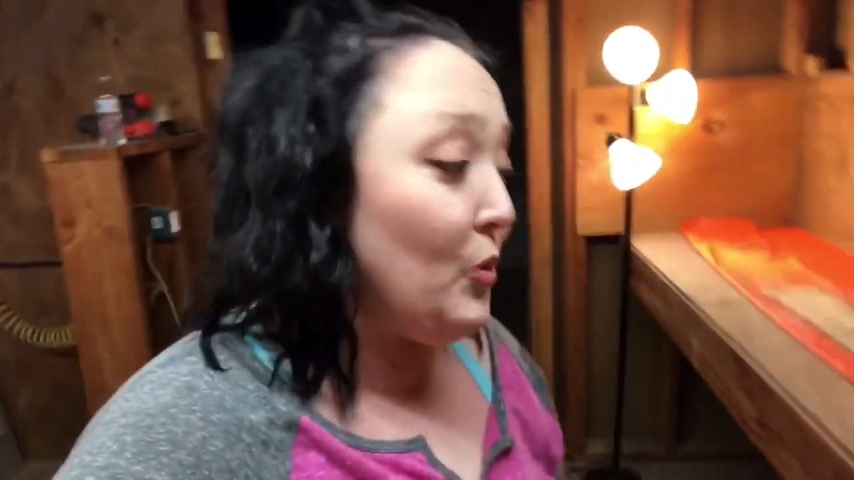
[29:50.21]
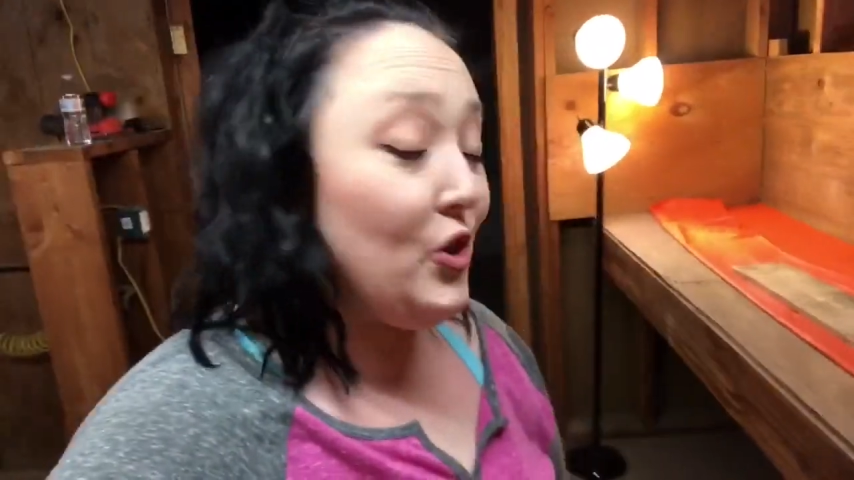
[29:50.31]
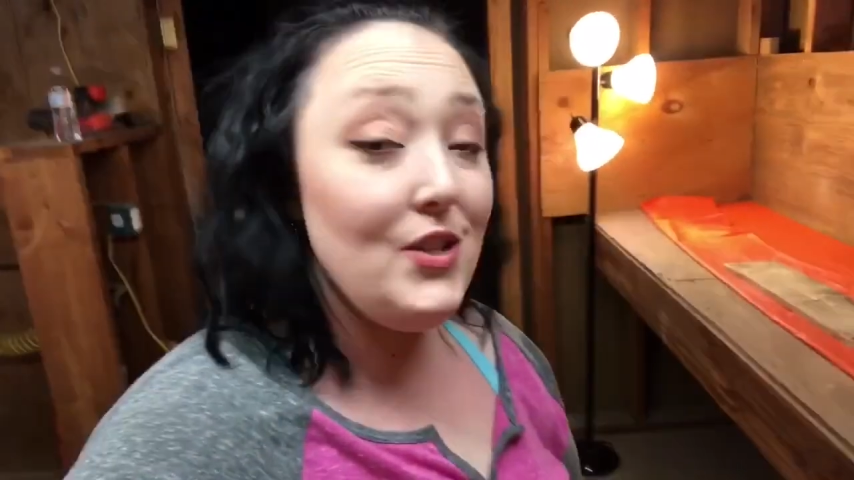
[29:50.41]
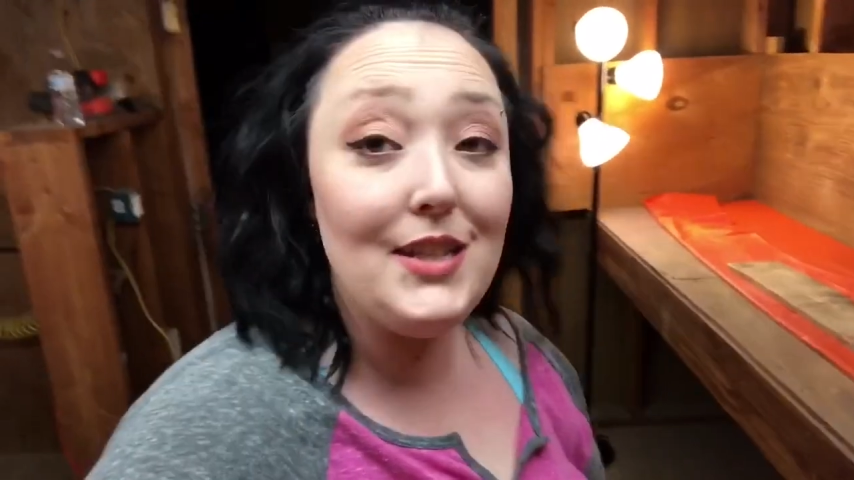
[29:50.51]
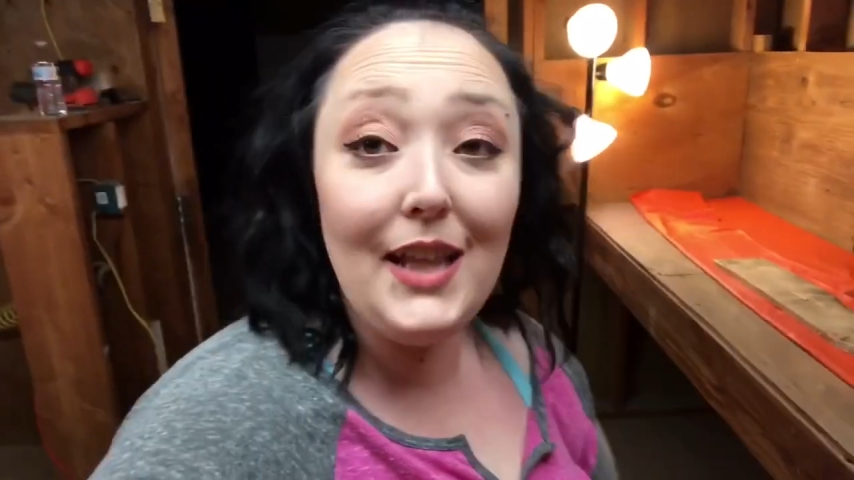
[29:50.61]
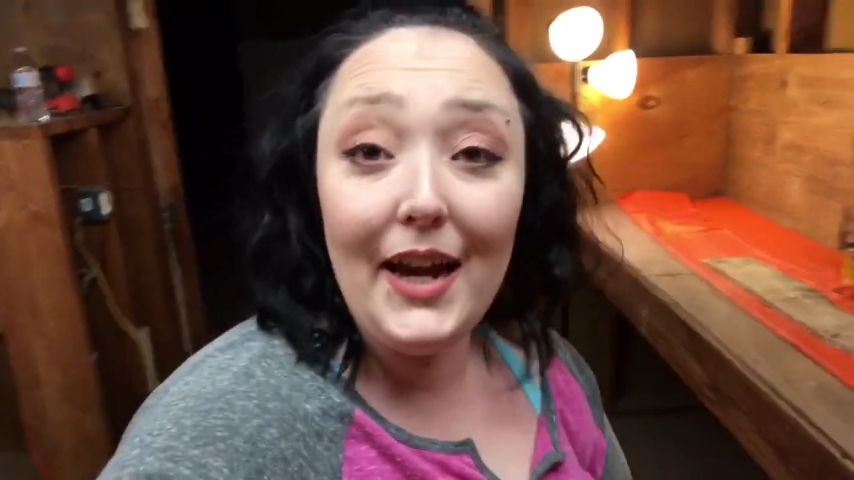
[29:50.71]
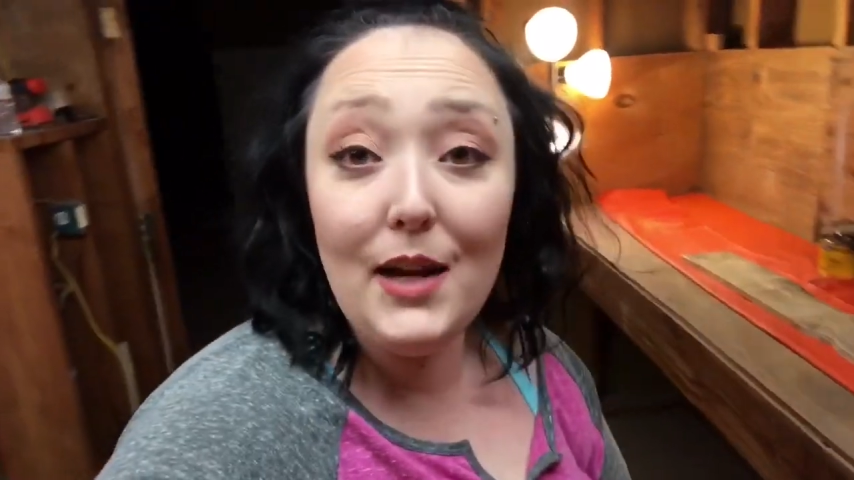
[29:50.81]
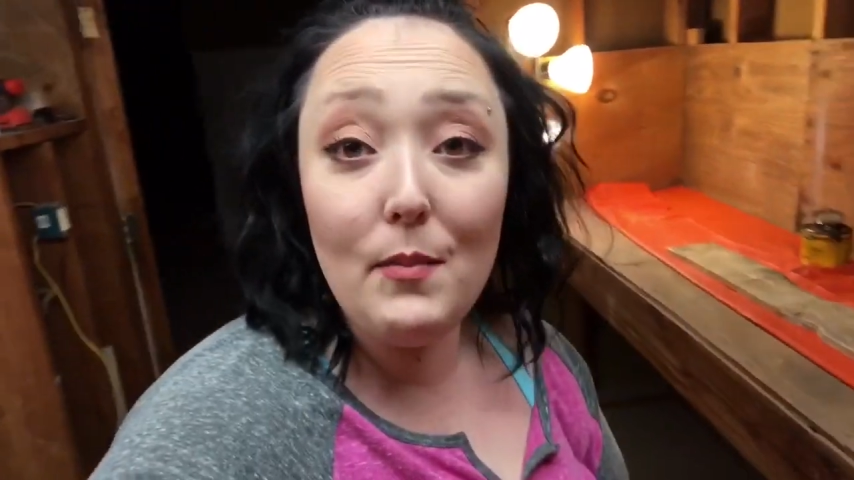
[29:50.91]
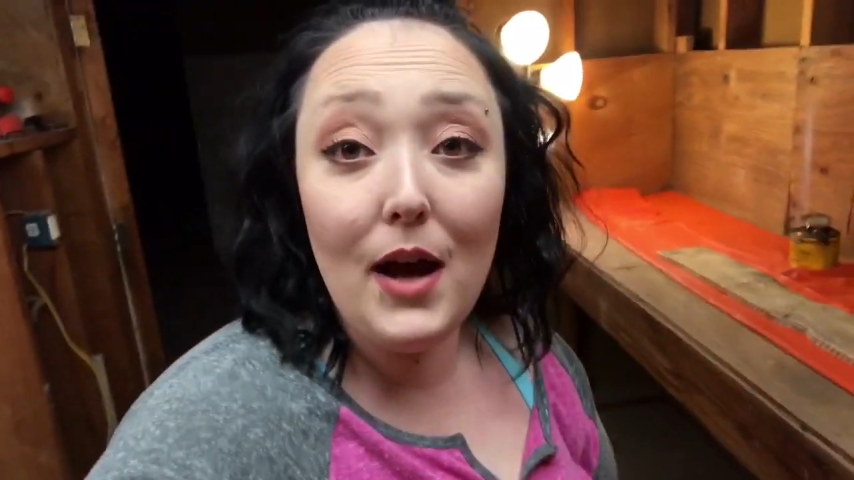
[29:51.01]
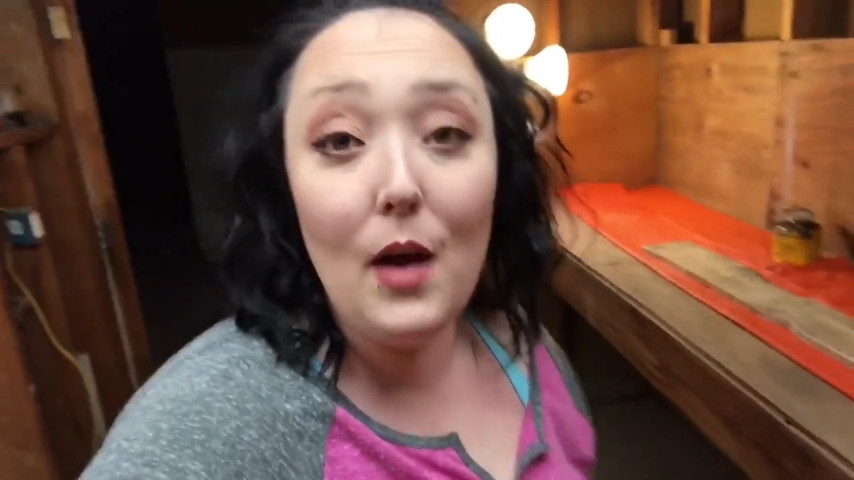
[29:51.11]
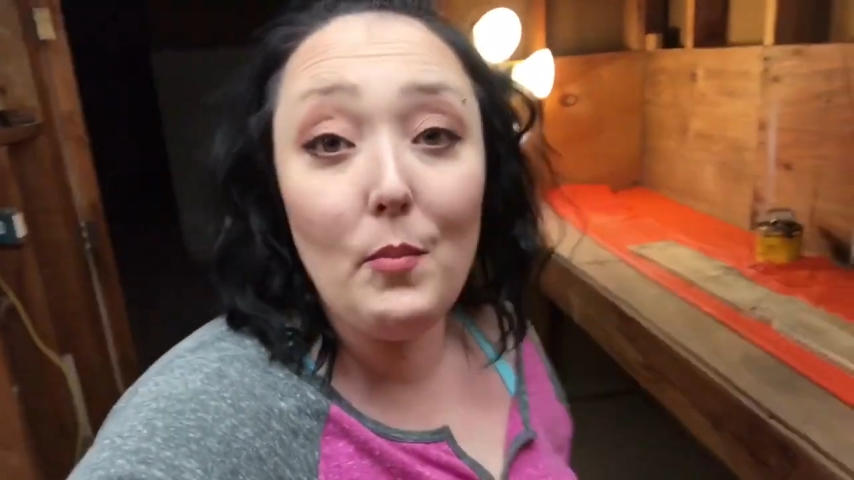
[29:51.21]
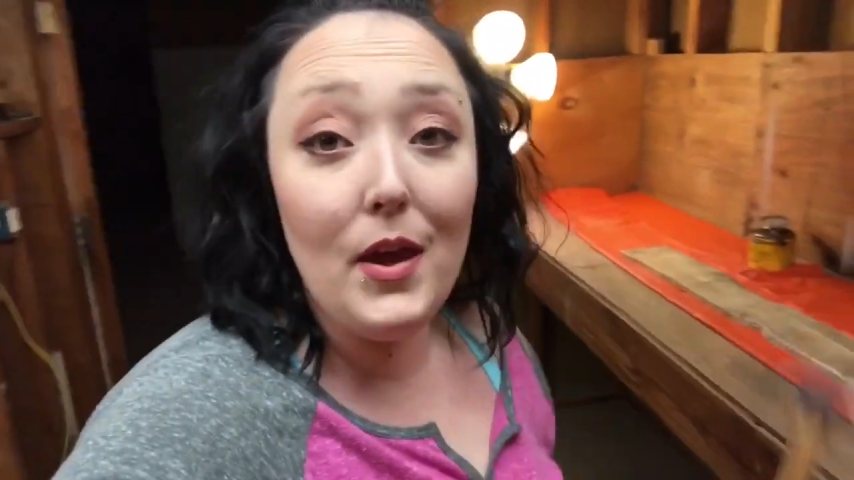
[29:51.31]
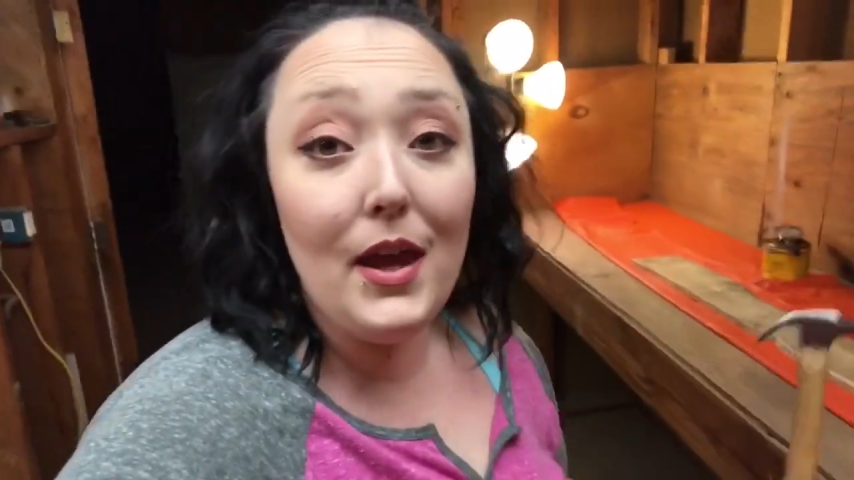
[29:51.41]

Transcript: you just line them up,